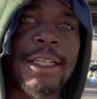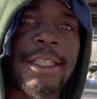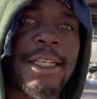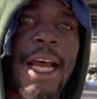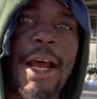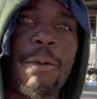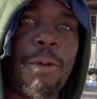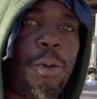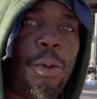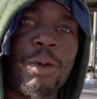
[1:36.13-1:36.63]

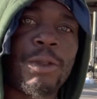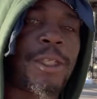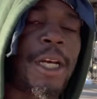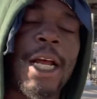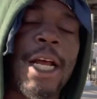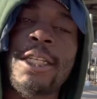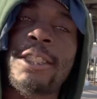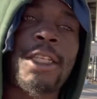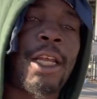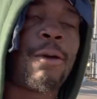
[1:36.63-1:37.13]
out when we
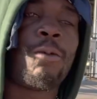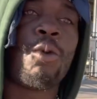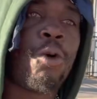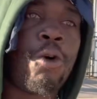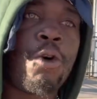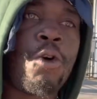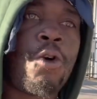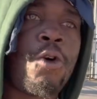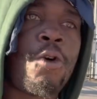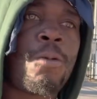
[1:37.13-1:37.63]
try to stay
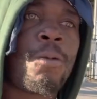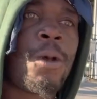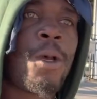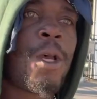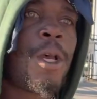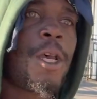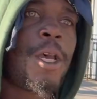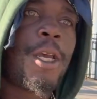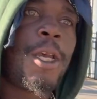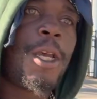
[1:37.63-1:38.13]
warm.
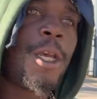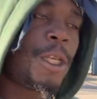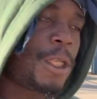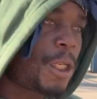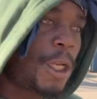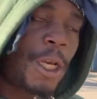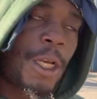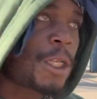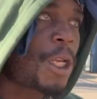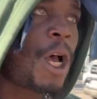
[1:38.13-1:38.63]

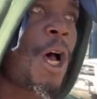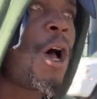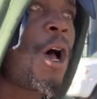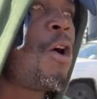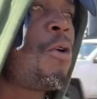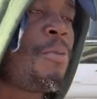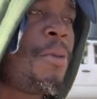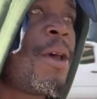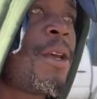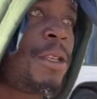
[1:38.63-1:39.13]
It's all
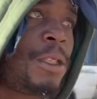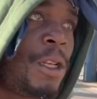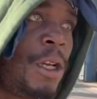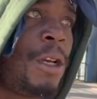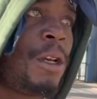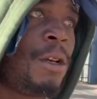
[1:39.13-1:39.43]
messed up.